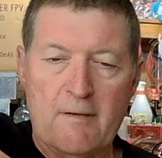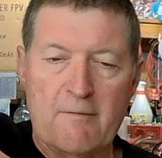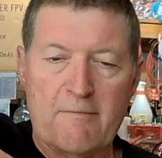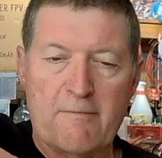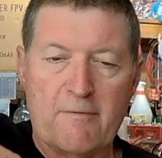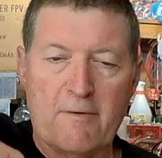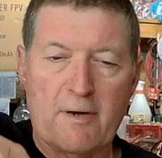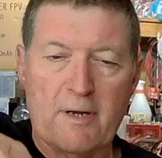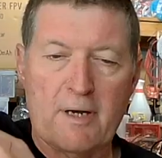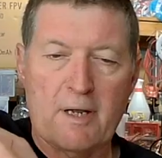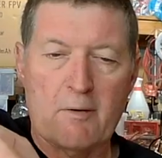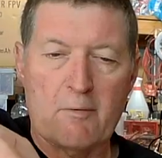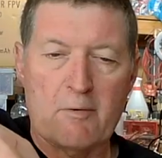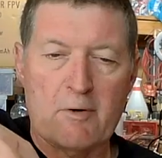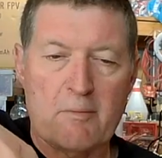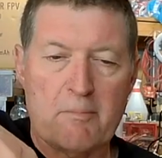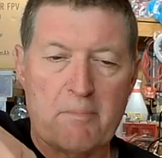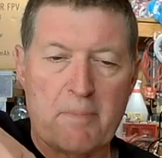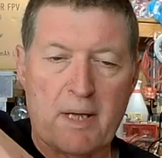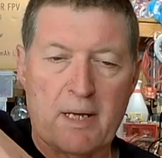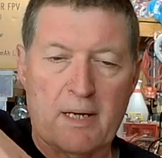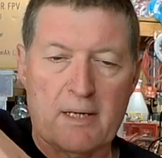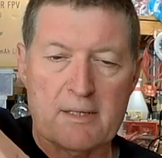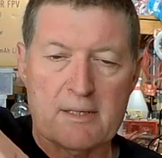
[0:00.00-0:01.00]
find out where
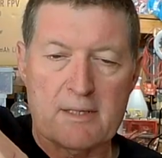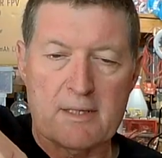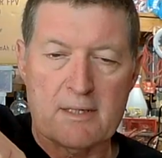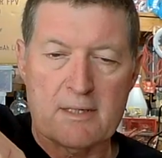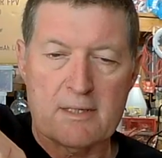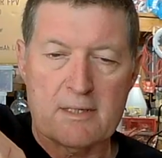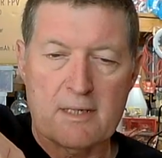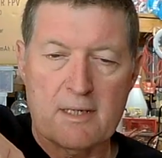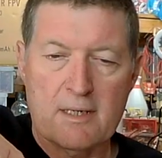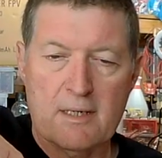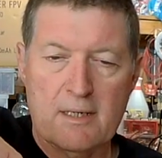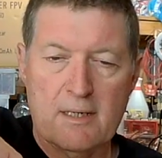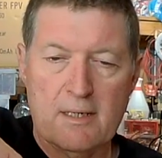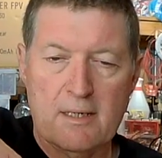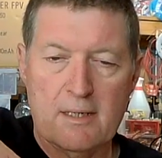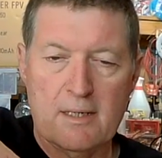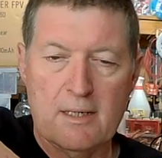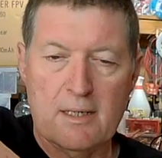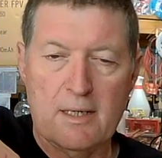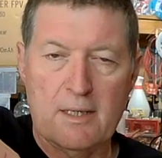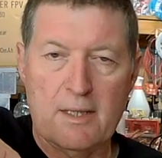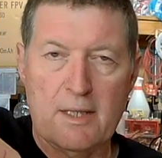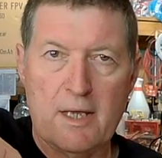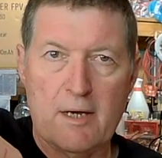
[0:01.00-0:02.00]
it balances,
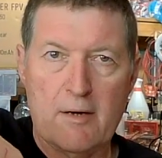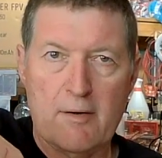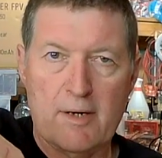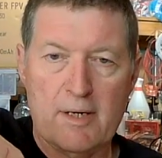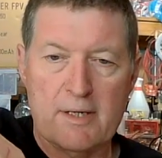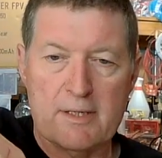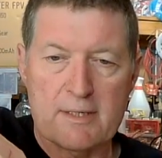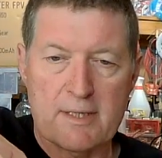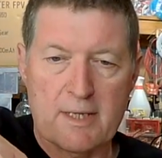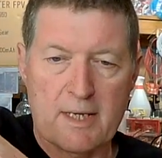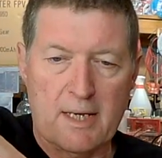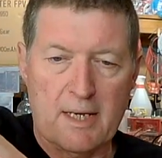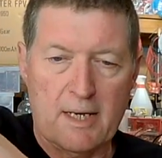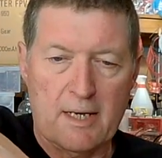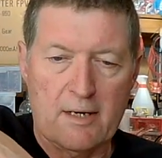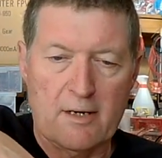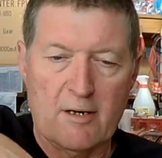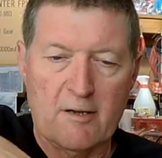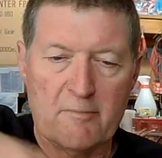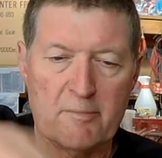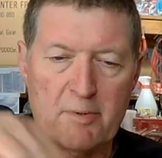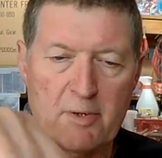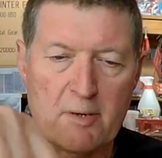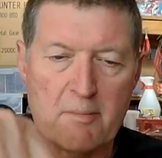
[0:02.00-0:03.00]
and there it is there, and
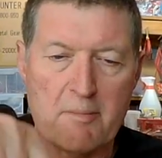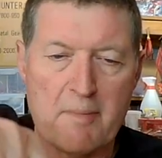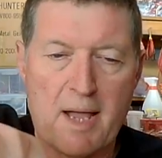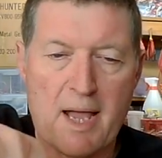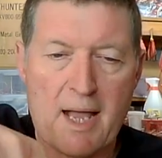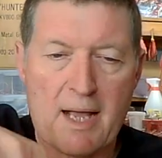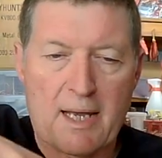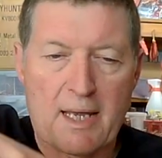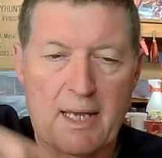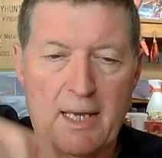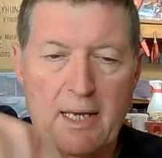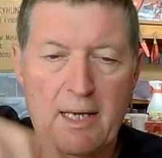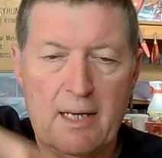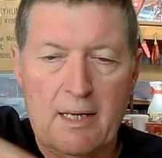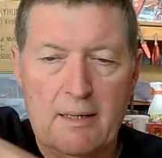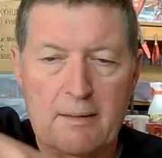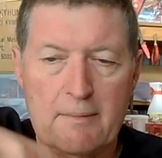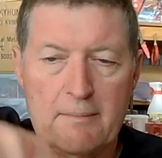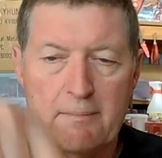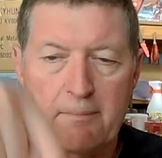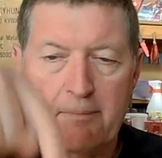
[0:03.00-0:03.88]
I put a mark here,